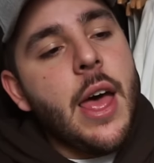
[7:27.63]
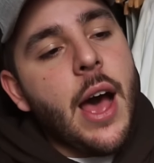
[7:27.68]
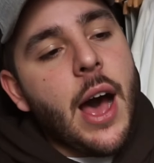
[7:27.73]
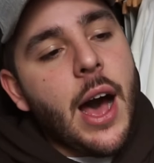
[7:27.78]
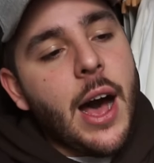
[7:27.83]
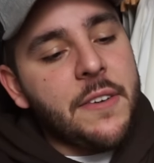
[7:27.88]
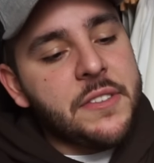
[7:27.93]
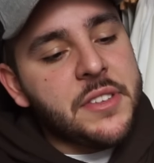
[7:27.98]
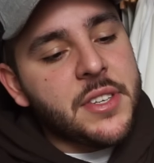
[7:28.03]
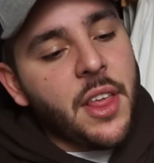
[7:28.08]

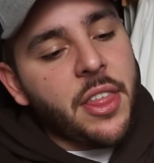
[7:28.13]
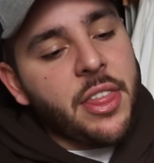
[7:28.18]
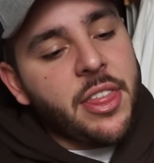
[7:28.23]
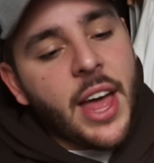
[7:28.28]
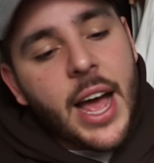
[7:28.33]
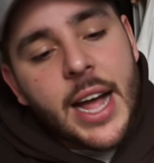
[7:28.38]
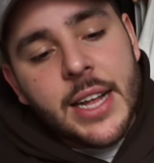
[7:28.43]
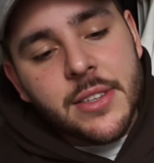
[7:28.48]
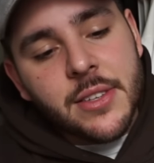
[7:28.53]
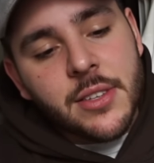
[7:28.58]
After
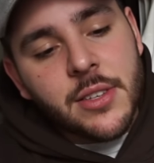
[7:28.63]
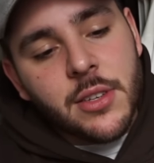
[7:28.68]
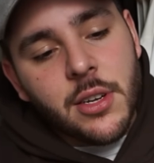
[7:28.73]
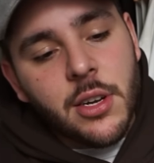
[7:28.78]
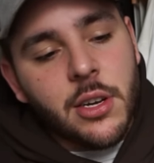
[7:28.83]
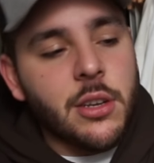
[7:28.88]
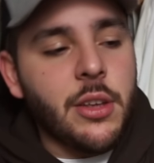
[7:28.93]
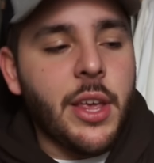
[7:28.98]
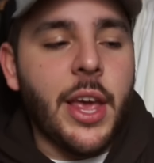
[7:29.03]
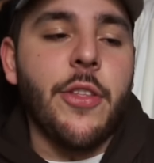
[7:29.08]
that,
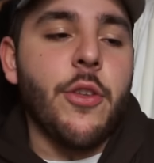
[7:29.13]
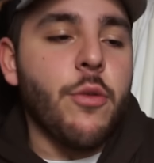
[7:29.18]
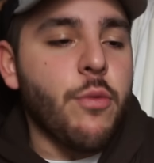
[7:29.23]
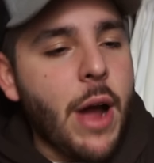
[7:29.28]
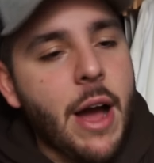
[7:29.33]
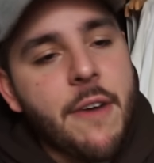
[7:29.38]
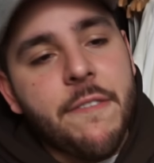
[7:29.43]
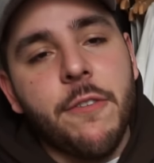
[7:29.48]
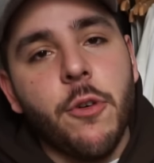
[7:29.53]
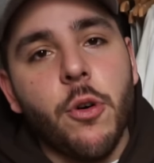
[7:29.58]
get the
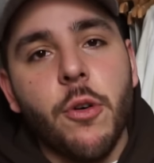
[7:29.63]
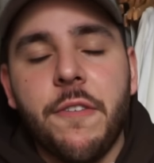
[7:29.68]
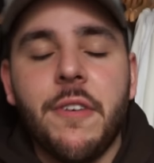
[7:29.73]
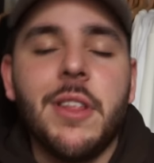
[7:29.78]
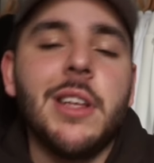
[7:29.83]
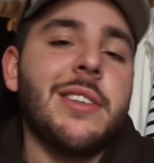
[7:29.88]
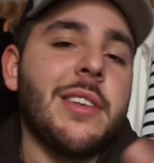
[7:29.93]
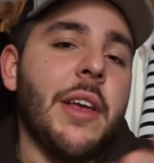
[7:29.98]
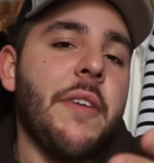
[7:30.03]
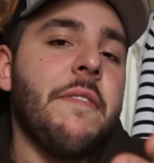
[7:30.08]
raffle for
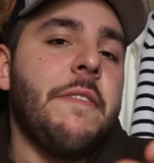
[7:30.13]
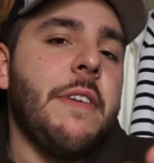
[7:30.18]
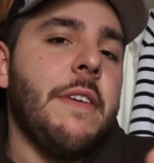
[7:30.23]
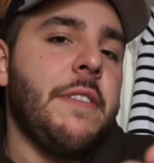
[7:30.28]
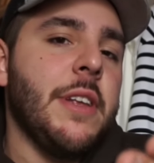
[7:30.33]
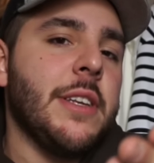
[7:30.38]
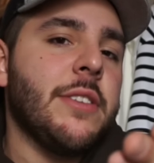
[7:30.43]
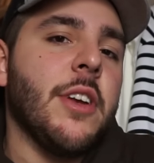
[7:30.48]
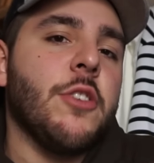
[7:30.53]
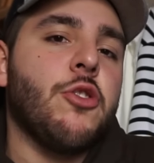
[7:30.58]
the
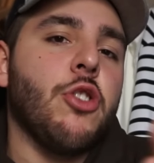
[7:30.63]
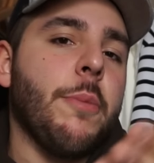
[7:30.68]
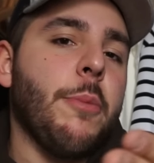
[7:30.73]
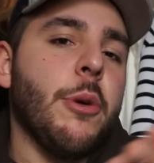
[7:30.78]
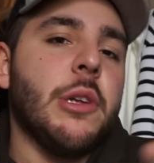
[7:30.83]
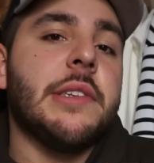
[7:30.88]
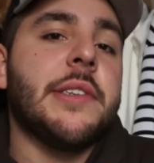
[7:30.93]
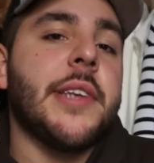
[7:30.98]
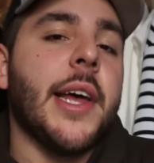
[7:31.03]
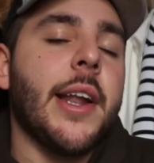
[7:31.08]
750s that drop
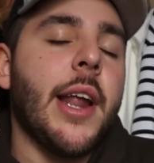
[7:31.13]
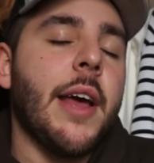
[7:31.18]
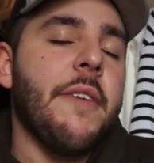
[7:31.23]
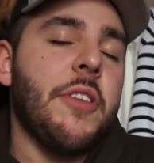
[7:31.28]
on Saturday.